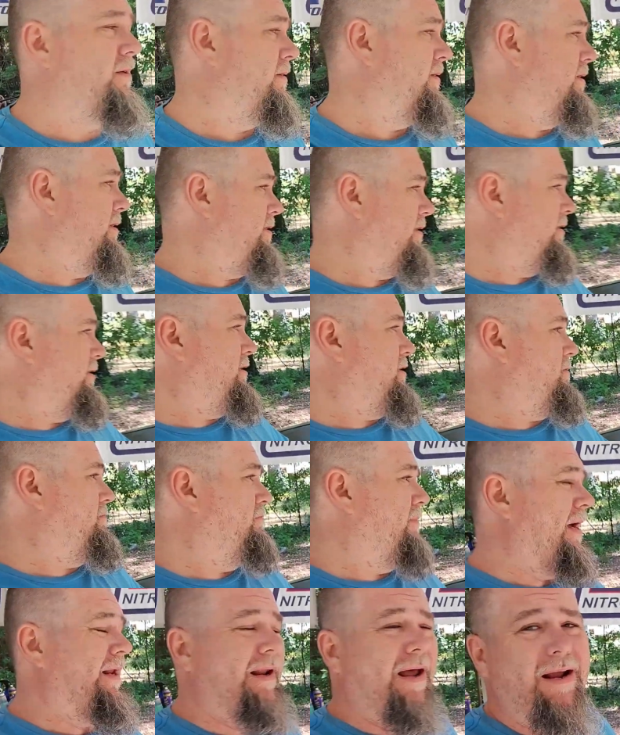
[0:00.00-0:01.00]
this is
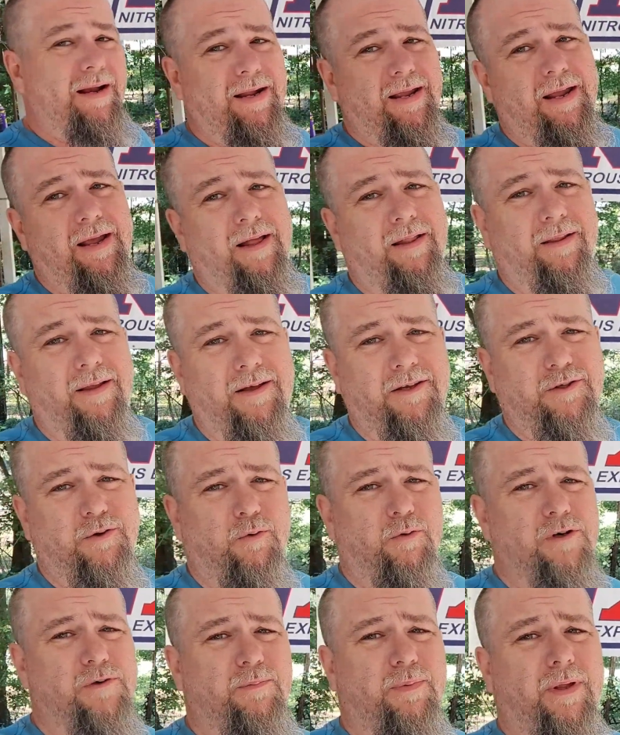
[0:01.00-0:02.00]
my 90LX
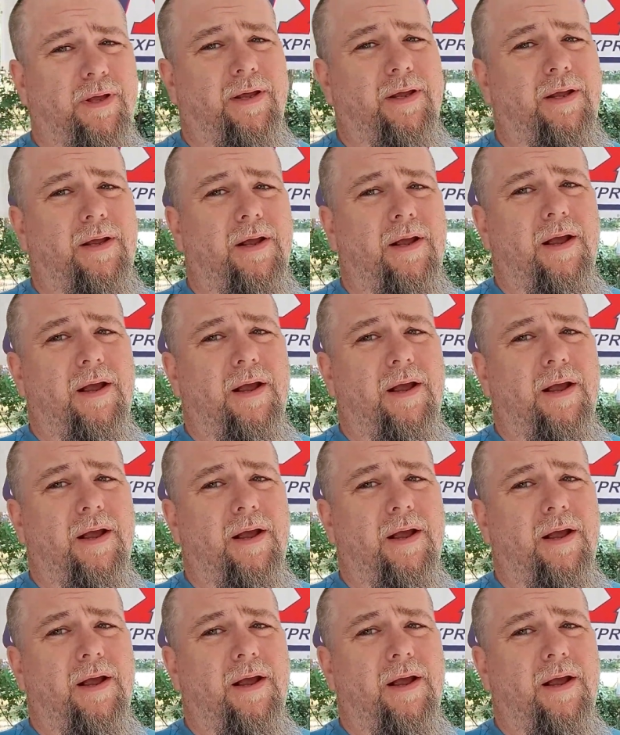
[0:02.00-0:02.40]
Horseplay.